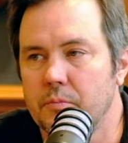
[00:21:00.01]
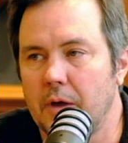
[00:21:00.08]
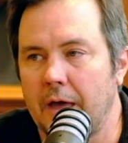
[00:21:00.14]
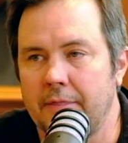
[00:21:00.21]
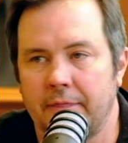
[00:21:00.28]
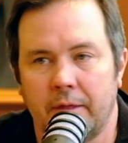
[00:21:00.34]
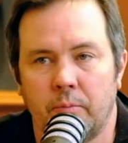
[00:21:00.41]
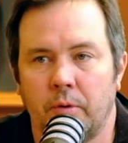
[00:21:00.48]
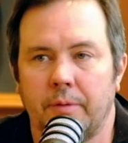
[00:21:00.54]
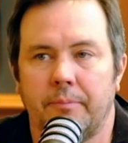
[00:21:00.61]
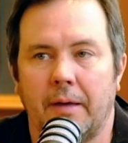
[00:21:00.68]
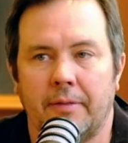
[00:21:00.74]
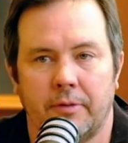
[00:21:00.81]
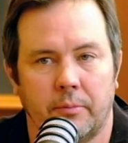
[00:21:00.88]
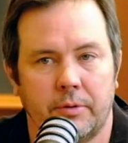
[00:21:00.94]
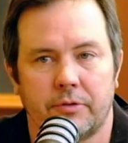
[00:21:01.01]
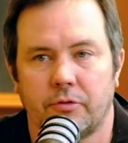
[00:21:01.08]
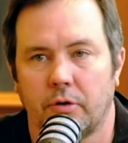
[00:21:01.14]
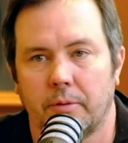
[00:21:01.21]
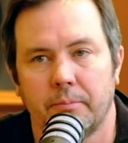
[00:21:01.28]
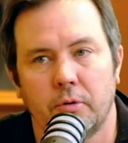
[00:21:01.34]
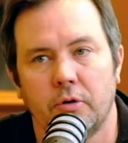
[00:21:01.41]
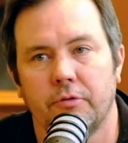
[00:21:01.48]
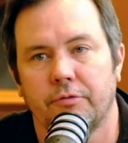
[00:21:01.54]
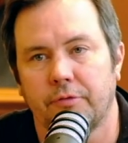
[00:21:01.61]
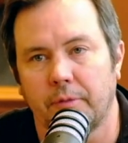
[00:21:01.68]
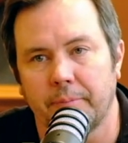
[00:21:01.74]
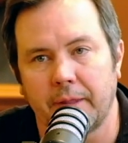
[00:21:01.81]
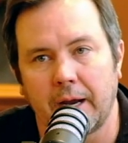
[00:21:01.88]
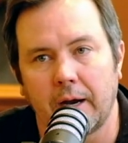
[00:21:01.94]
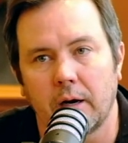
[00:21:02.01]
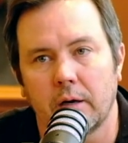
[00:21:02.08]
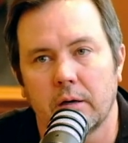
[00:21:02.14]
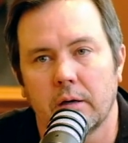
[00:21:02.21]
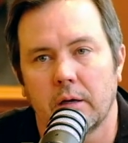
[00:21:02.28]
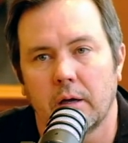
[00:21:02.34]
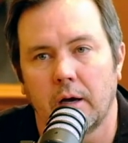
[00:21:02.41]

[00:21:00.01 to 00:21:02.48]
and then we and then we sort of move from there.